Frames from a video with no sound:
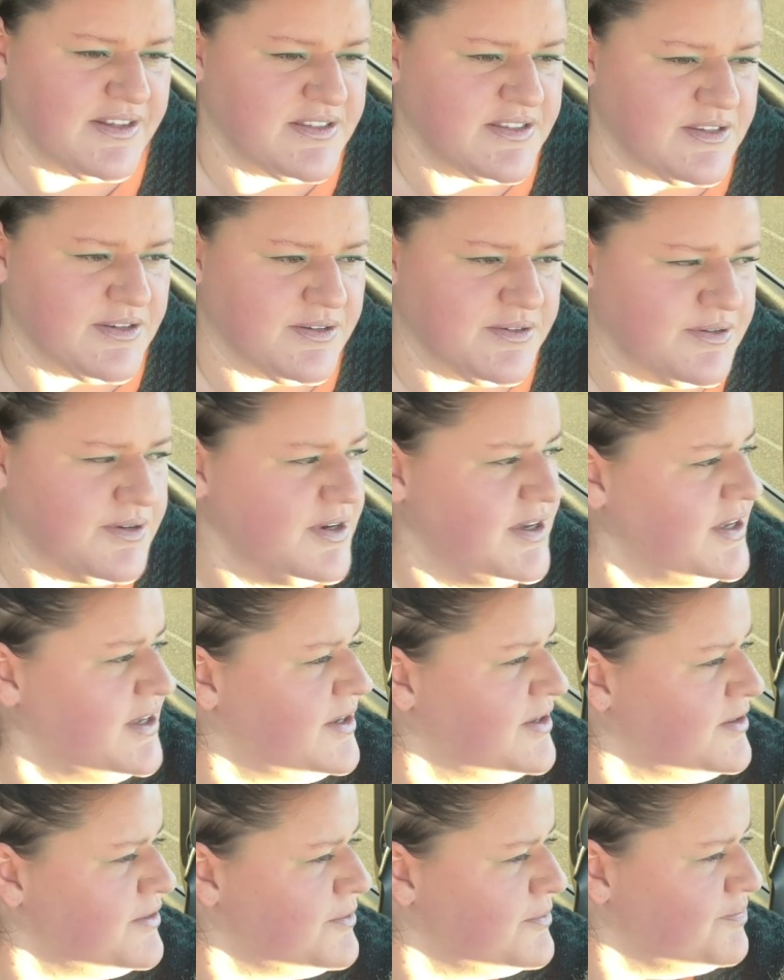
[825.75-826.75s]
So
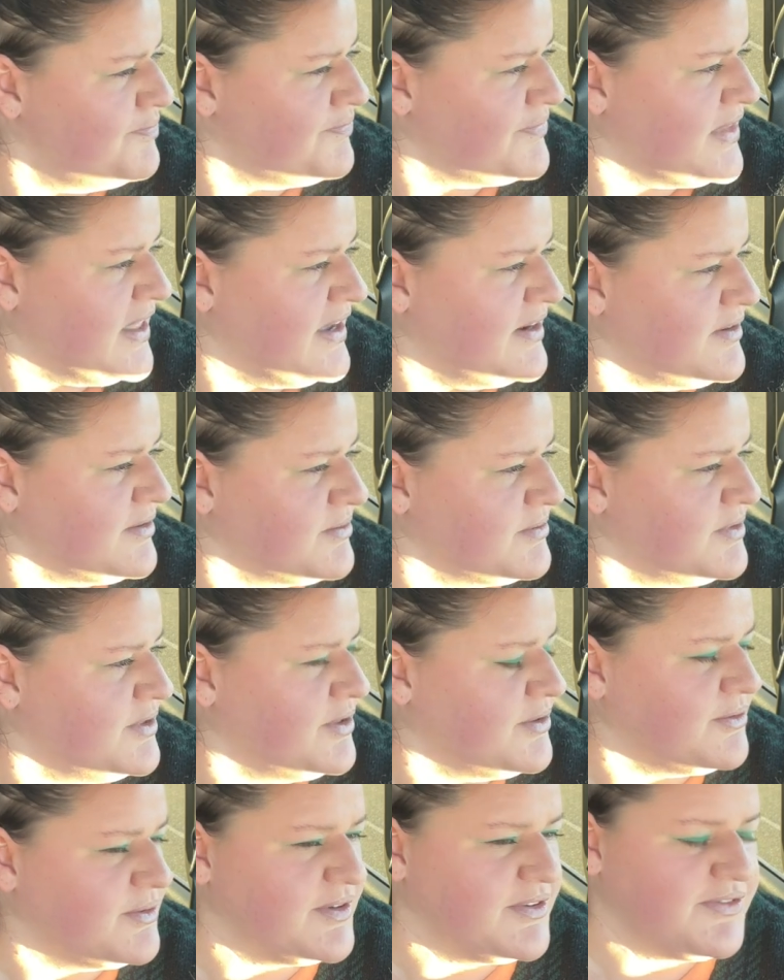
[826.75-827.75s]
I don't
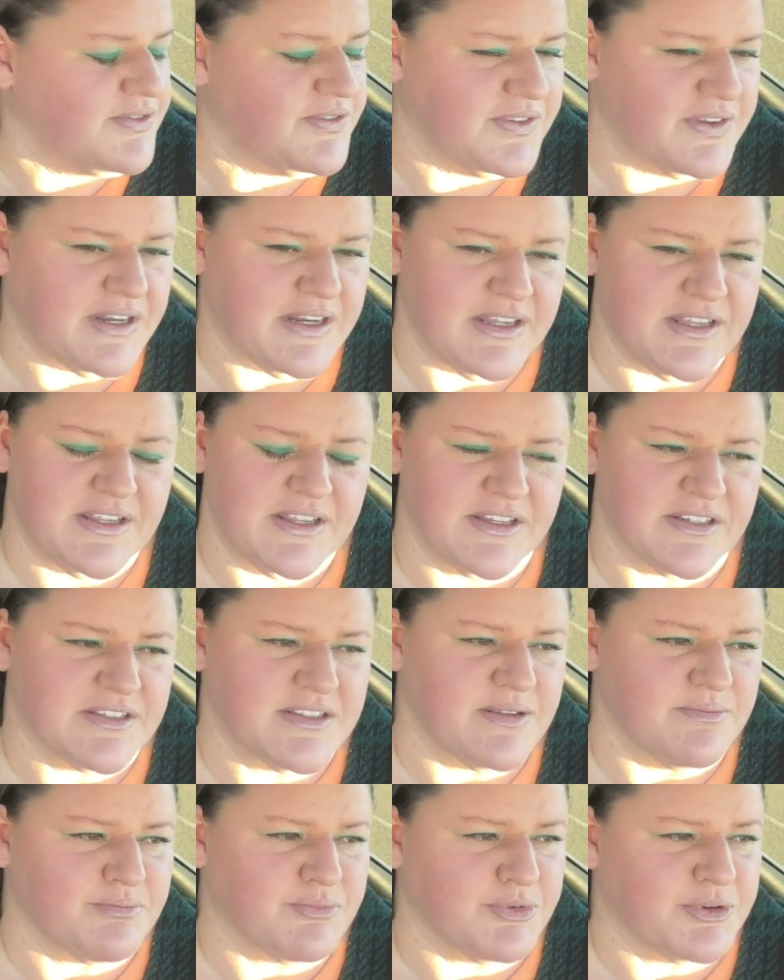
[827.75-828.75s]
know if anything's
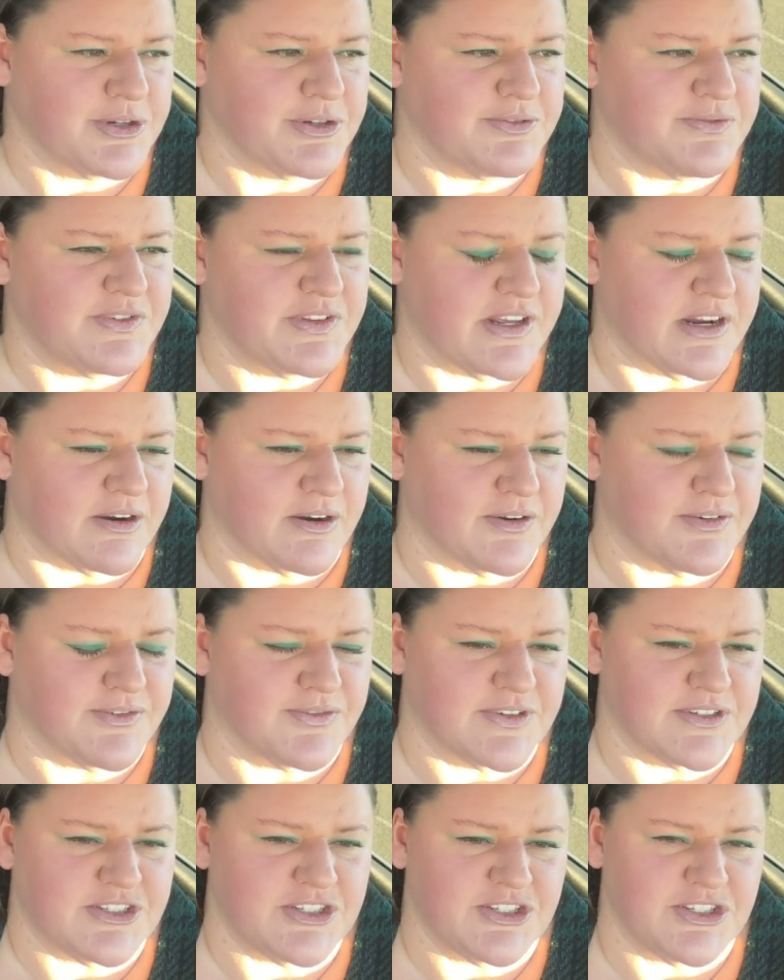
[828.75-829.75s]
improved there, if
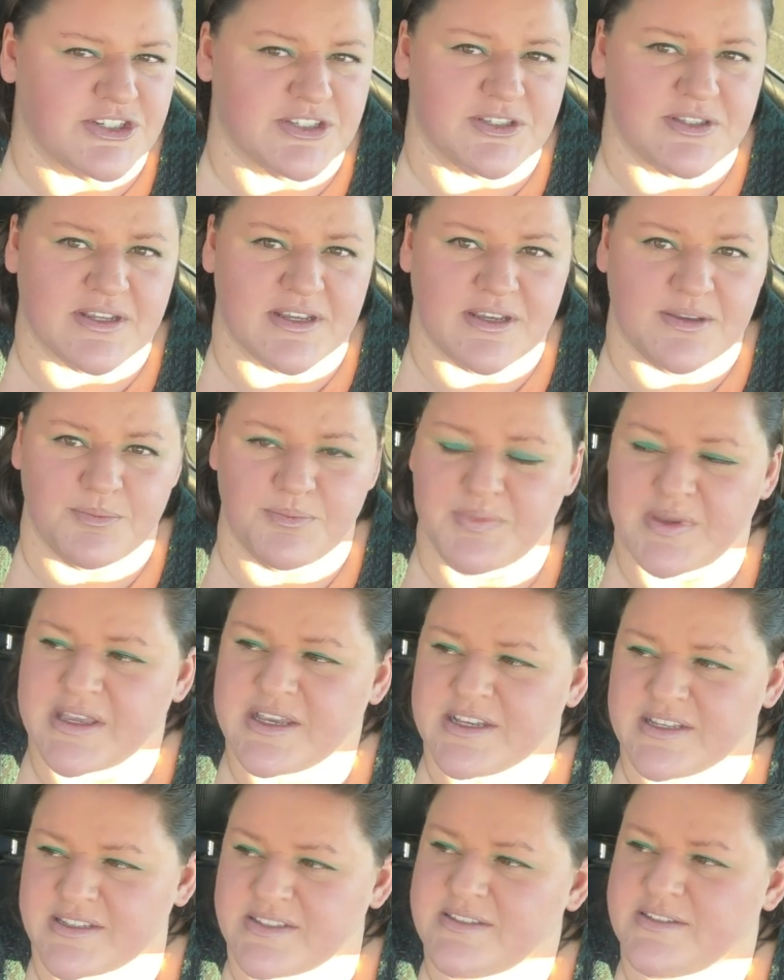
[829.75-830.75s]
it's just like
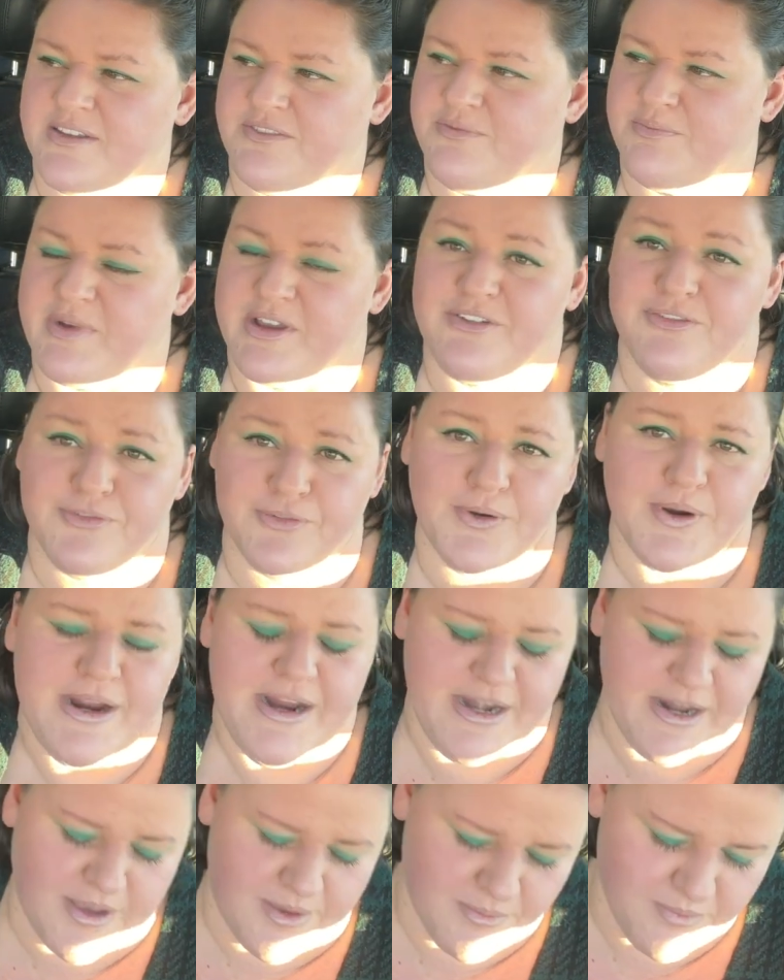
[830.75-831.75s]
because of my
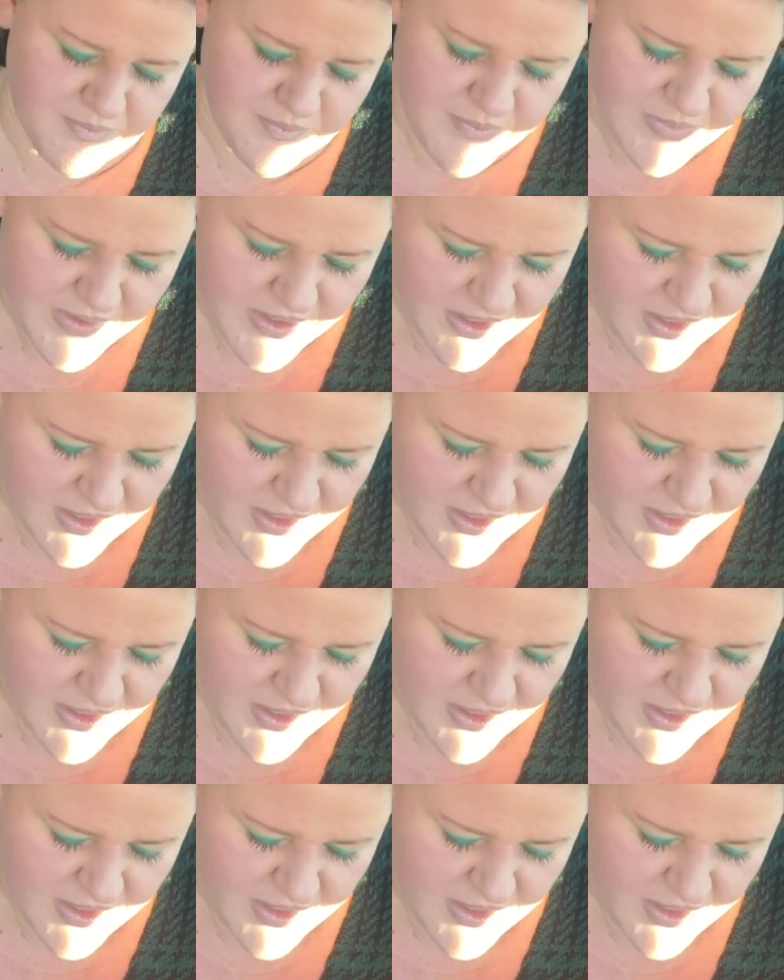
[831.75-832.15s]
freedom.